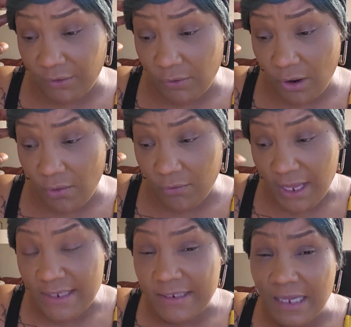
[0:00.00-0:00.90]

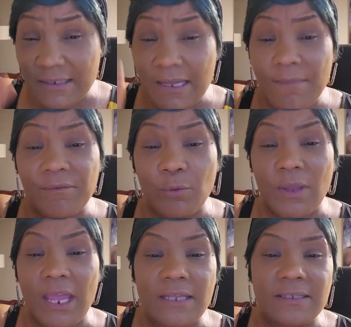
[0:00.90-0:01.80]
because some of you
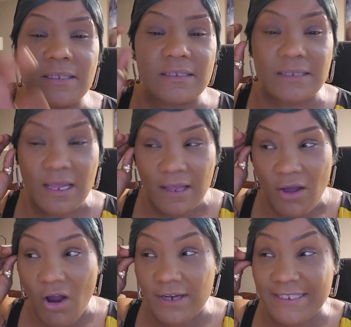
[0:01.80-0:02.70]
cancers
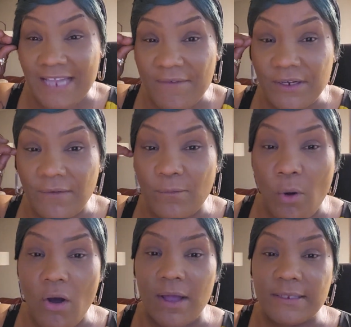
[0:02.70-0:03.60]
are 7 of
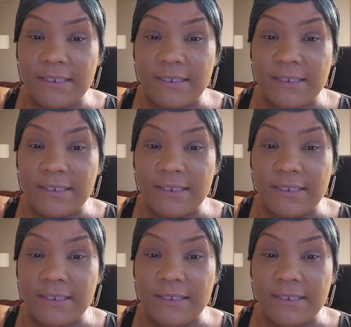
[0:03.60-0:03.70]
Wands.